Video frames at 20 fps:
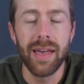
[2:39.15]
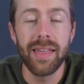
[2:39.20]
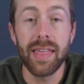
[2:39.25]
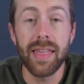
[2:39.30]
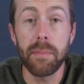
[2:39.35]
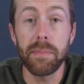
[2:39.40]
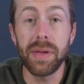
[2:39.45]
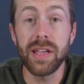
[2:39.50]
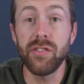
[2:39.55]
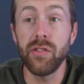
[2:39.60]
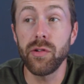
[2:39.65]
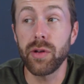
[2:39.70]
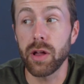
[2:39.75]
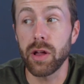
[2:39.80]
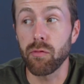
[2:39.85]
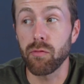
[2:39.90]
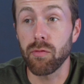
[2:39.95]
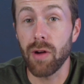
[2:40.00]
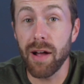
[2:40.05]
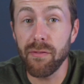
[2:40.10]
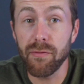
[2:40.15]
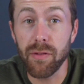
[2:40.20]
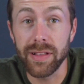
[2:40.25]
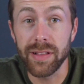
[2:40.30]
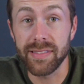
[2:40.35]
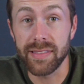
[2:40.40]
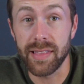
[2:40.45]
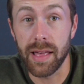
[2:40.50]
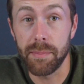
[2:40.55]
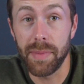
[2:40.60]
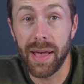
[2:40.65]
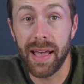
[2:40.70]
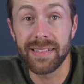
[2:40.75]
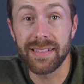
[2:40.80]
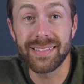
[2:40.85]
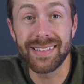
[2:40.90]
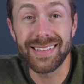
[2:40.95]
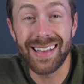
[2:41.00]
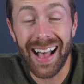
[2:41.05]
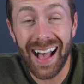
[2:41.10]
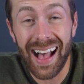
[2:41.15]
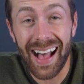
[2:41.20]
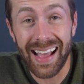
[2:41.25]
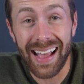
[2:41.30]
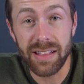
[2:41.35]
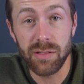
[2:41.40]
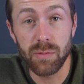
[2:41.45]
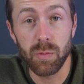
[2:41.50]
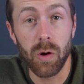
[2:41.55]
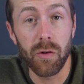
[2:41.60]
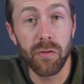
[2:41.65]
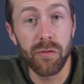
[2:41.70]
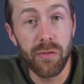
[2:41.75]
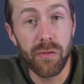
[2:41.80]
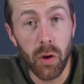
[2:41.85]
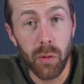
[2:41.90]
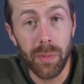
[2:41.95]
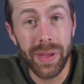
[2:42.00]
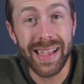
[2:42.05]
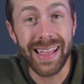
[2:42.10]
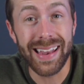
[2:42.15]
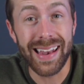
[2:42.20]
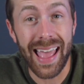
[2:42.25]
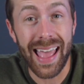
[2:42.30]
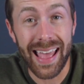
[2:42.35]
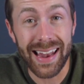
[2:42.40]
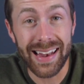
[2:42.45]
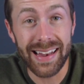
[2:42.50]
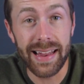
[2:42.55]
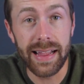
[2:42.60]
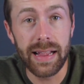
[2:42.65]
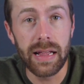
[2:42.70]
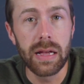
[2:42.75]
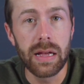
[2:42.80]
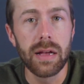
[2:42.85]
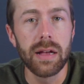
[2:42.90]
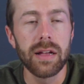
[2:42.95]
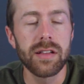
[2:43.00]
That means you can reference them as guides while filming and editing